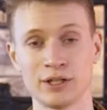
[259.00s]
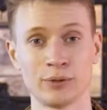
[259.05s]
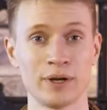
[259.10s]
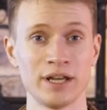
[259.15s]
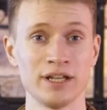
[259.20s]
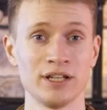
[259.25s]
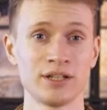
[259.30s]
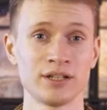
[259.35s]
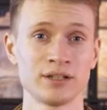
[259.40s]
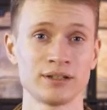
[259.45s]

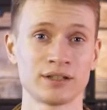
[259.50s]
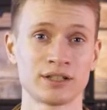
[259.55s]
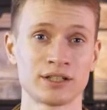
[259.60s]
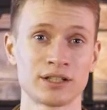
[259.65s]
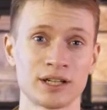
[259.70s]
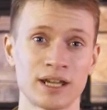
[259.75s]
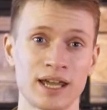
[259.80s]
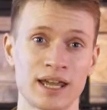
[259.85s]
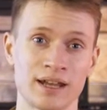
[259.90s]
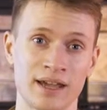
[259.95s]

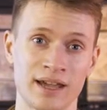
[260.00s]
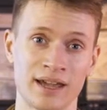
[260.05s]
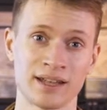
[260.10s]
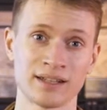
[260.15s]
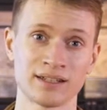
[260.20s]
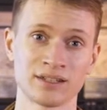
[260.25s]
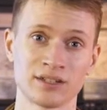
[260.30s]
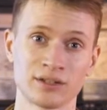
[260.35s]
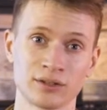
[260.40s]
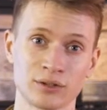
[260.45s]
serrations
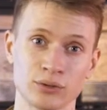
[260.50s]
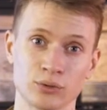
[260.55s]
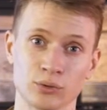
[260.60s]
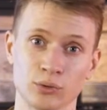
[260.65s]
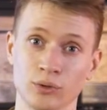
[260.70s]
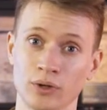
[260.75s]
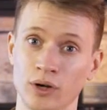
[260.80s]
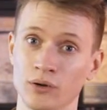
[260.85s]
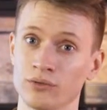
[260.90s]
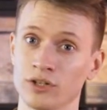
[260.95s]
enhance the
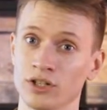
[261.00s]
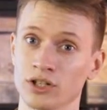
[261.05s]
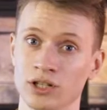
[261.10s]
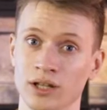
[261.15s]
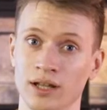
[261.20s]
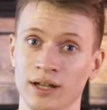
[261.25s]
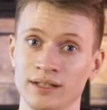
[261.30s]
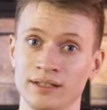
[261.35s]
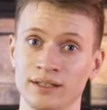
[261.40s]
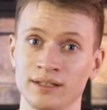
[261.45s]
control over the
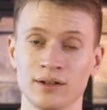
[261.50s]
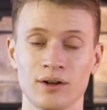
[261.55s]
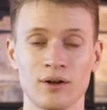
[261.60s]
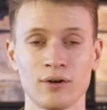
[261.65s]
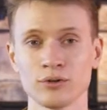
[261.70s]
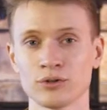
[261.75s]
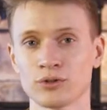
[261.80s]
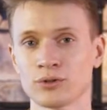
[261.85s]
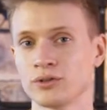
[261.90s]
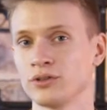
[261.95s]
slide in
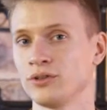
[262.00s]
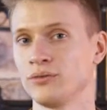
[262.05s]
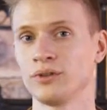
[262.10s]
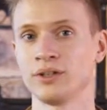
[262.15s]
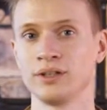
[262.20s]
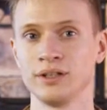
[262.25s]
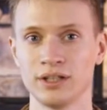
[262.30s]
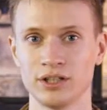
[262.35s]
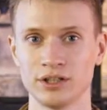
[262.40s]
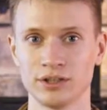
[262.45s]
all sorts of
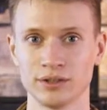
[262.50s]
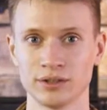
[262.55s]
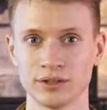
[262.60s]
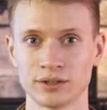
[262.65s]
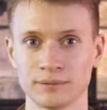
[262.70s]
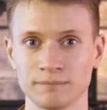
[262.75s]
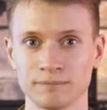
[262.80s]
conditions.